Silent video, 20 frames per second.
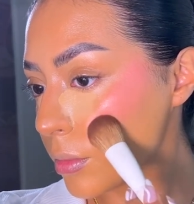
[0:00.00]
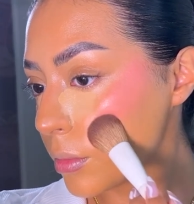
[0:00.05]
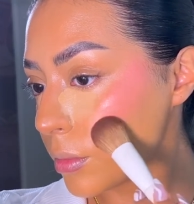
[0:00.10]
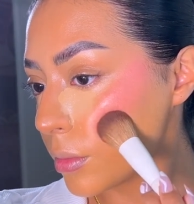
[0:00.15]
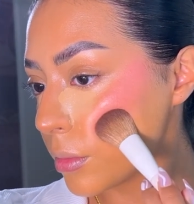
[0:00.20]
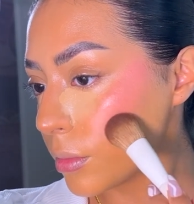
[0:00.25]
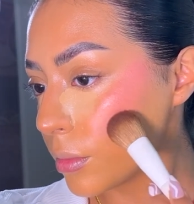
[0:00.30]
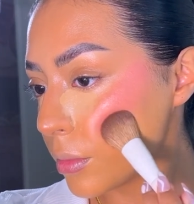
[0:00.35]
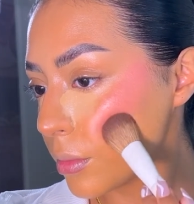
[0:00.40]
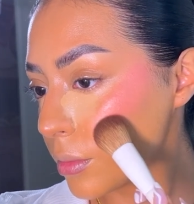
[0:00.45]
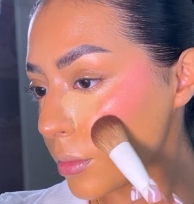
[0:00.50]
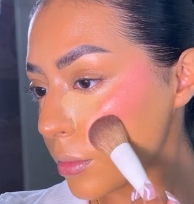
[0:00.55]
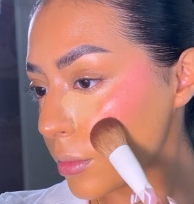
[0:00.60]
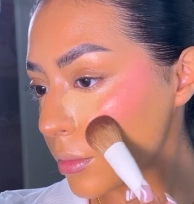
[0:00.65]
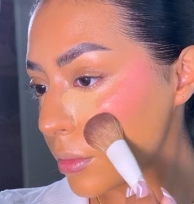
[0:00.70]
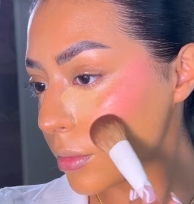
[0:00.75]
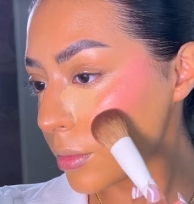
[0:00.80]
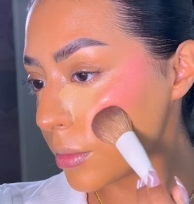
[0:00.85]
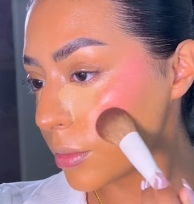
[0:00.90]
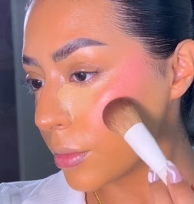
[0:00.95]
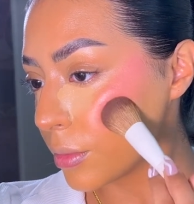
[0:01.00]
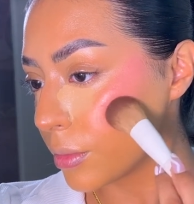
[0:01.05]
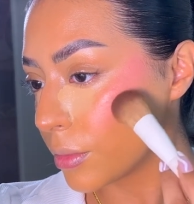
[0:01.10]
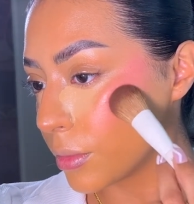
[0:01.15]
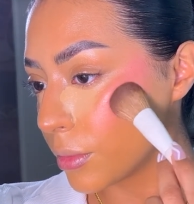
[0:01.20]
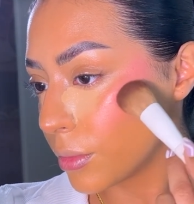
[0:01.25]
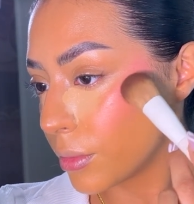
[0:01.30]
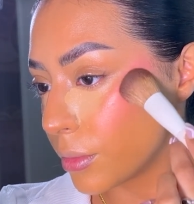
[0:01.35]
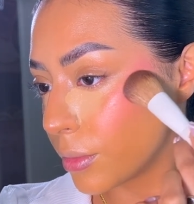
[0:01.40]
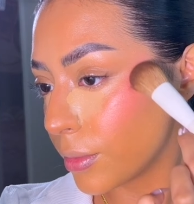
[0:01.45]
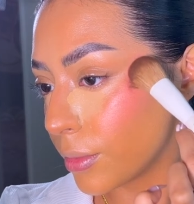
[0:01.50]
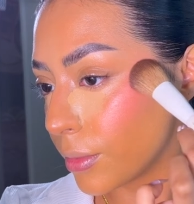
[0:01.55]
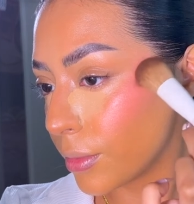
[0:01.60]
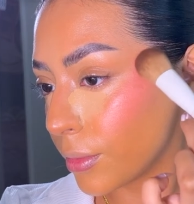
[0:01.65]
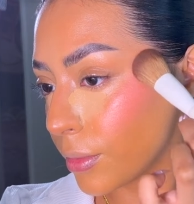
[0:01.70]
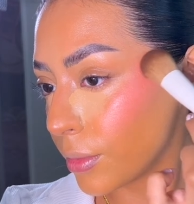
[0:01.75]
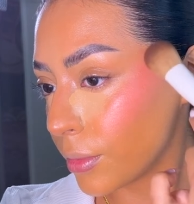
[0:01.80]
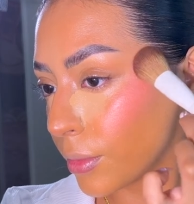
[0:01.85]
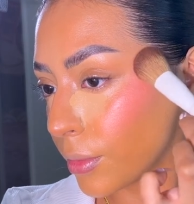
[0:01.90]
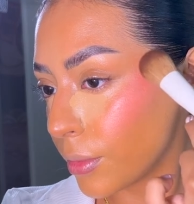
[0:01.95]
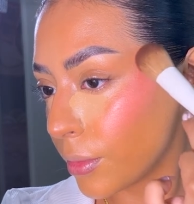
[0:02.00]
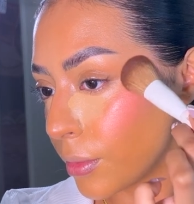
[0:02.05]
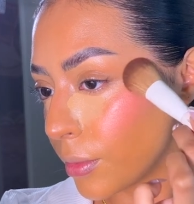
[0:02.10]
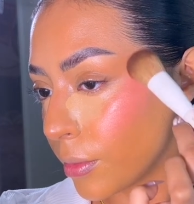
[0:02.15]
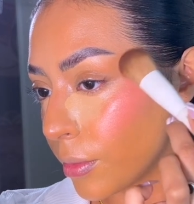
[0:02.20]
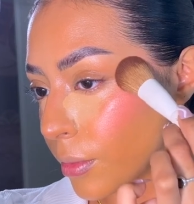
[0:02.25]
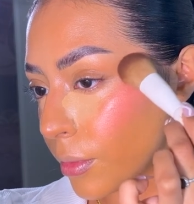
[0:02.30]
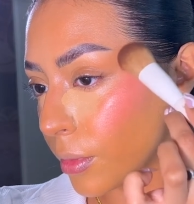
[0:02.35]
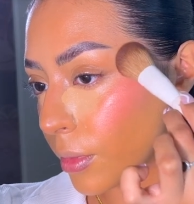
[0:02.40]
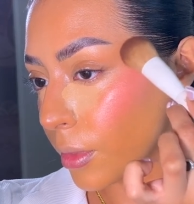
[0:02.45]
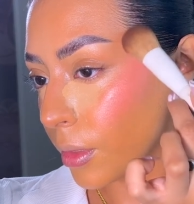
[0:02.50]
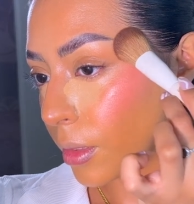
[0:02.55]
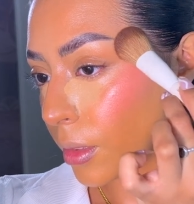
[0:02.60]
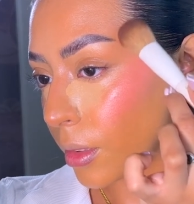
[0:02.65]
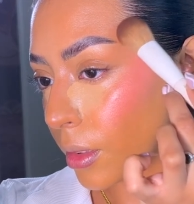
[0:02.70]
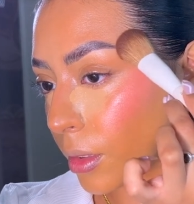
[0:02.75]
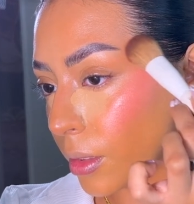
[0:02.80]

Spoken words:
This one's a little less dense, yeah, for sure.